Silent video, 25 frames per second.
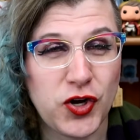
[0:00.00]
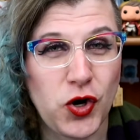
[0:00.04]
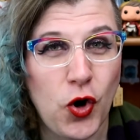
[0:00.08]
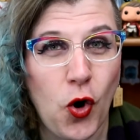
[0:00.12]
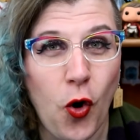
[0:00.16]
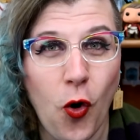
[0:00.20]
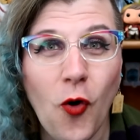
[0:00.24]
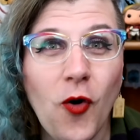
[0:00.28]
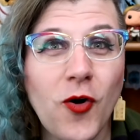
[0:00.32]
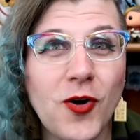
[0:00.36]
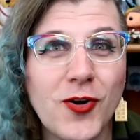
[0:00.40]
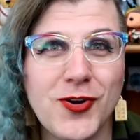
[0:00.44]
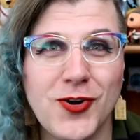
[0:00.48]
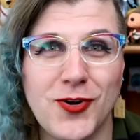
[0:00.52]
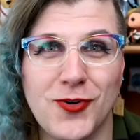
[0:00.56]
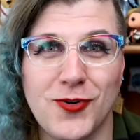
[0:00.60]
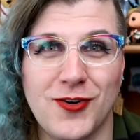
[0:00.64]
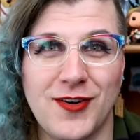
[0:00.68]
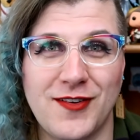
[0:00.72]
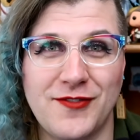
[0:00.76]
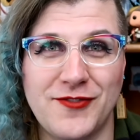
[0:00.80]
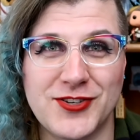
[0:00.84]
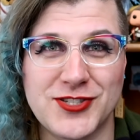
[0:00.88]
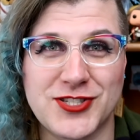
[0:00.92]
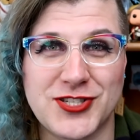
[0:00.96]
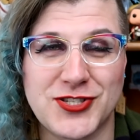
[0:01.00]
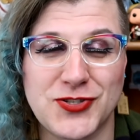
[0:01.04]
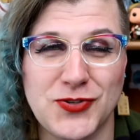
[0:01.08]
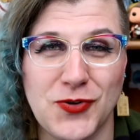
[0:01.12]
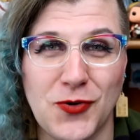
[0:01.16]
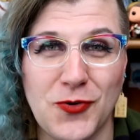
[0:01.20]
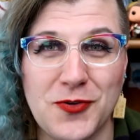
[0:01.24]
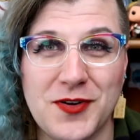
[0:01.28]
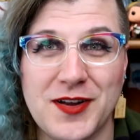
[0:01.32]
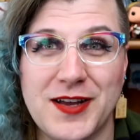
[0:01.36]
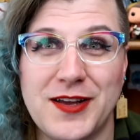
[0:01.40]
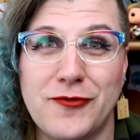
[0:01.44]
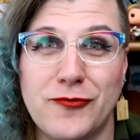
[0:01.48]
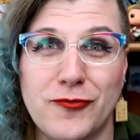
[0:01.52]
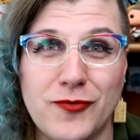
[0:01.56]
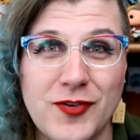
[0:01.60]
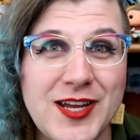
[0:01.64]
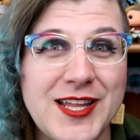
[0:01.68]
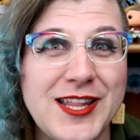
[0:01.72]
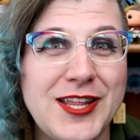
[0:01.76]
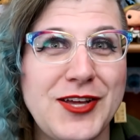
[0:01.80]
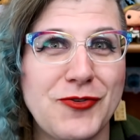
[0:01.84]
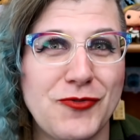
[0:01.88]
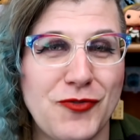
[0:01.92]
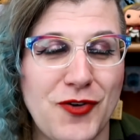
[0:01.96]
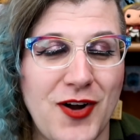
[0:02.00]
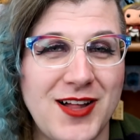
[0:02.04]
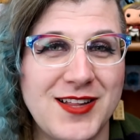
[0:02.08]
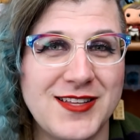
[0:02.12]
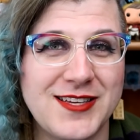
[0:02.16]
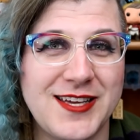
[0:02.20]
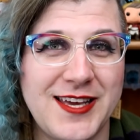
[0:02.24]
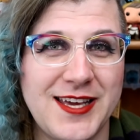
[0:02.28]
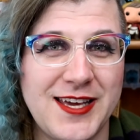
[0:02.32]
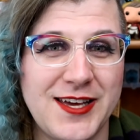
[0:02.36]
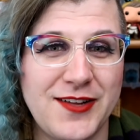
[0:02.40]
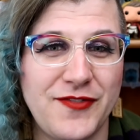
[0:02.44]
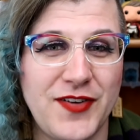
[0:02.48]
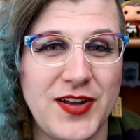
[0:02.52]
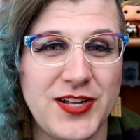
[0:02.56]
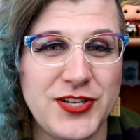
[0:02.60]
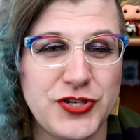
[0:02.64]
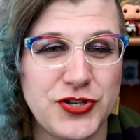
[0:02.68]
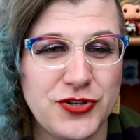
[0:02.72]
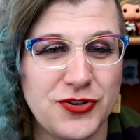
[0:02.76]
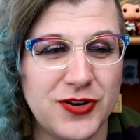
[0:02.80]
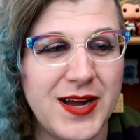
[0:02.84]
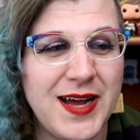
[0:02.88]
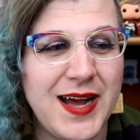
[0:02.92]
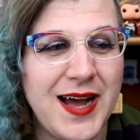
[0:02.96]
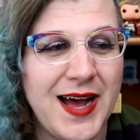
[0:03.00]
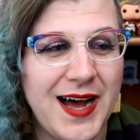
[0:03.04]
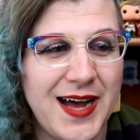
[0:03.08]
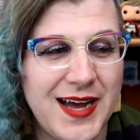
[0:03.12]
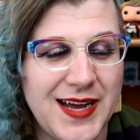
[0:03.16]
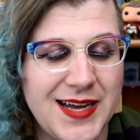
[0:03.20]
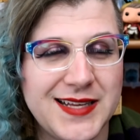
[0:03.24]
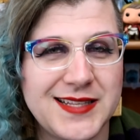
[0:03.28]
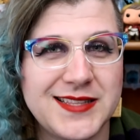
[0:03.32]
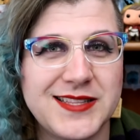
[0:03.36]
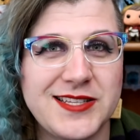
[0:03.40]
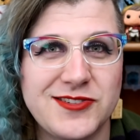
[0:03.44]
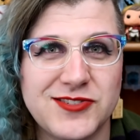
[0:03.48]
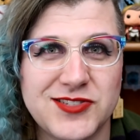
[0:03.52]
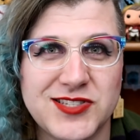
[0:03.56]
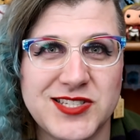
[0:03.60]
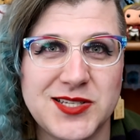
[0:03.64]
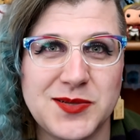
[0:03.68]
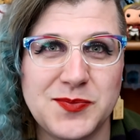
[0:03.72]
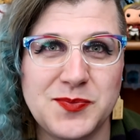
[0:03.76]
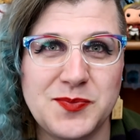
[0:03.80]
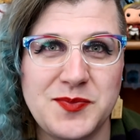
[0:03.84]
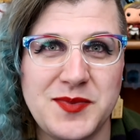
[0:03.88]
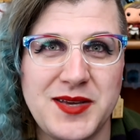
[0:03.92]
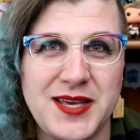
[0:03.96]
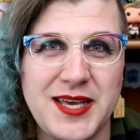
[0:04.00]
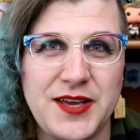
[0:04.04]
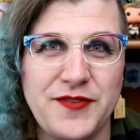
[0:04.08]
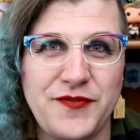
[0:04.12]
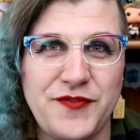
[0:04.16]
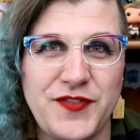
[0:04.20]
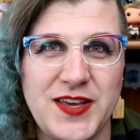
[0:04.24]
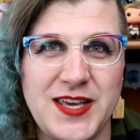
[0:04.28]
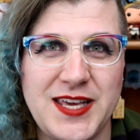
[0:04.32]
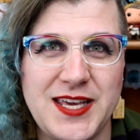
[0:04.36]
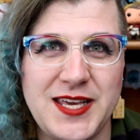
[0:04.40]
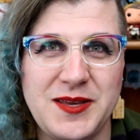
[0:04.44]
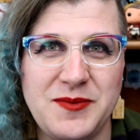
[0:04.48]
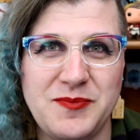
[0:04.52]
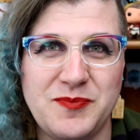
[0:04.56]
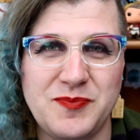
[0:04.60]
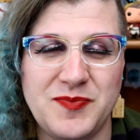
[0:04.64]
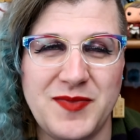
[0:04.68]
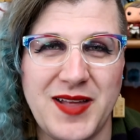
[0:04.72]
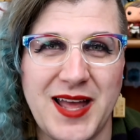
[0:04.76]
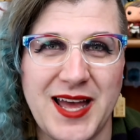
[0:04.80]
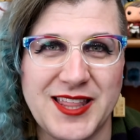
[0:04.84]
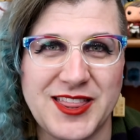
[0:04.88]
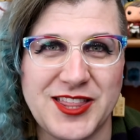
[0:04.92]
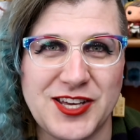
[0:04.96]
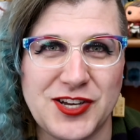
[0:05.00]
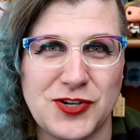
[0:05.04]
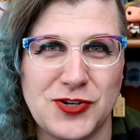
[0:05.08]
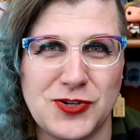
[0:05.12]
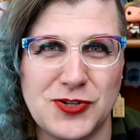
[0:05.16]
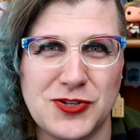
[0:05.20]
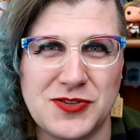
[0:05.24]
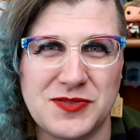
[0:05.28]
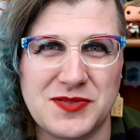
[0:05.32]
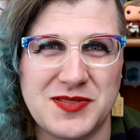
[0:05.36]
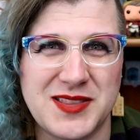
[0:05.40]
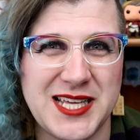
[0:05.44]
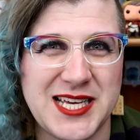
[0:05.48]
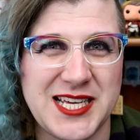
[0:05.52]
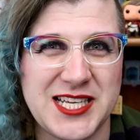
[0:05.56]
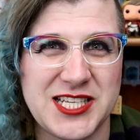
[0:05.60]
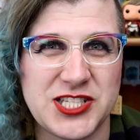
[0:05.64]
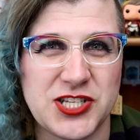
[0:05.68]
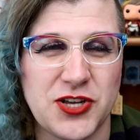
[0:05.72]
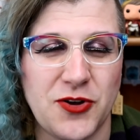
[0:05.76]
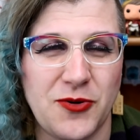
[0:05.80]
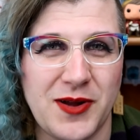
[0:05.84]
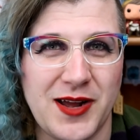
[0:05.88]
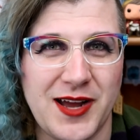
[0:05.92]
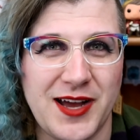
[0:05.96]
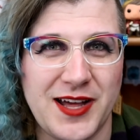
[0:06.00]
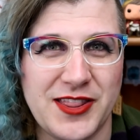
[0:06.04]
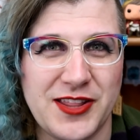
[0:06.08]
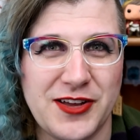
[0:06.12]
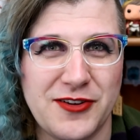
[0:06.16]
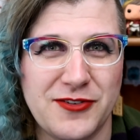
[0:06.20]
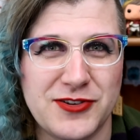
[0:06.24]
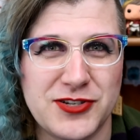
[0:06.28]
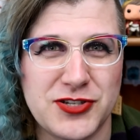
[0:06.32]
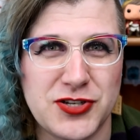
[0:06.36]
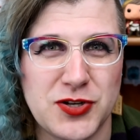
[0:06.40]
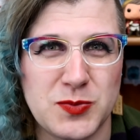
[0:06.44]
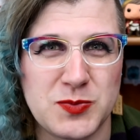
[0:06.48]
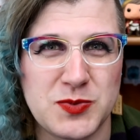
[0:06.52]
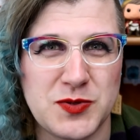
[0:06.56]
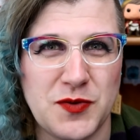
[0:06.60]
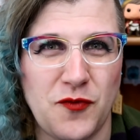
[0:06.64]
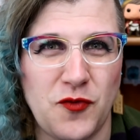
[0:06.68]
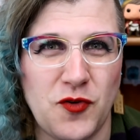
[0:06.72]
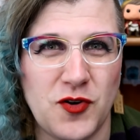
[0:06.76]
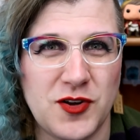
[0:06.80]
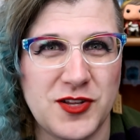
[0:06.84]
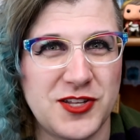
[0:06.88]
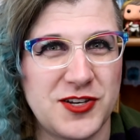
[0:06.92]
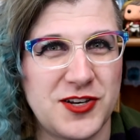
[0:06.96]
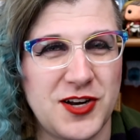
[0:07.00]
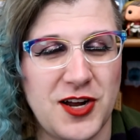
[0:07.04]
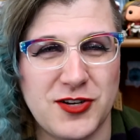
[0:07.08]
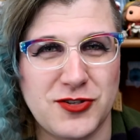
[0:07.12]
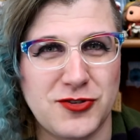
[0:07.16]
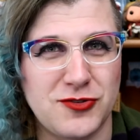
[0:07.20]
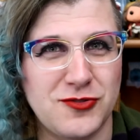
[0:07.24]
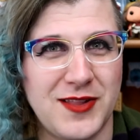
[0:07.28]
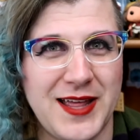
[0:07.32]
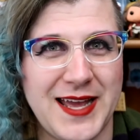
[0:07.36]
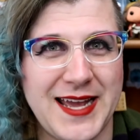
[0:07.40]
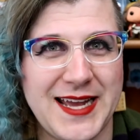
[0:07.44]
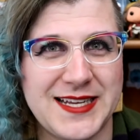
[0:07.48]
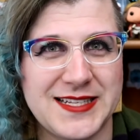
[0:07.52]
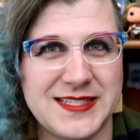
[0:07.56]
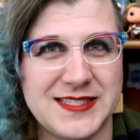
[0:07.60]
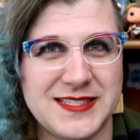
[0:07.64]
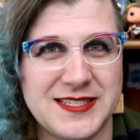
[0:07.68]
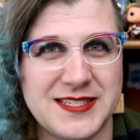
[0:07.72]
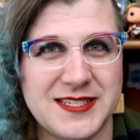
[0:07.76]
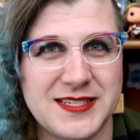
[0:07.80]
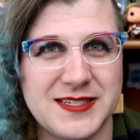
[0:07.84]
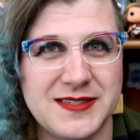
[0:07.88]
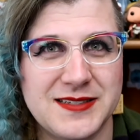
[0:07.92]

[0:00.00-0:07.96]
Corker of a story, really rollicking adventure. There's some iffy ethical things going on there in terms of where the Doctor lands.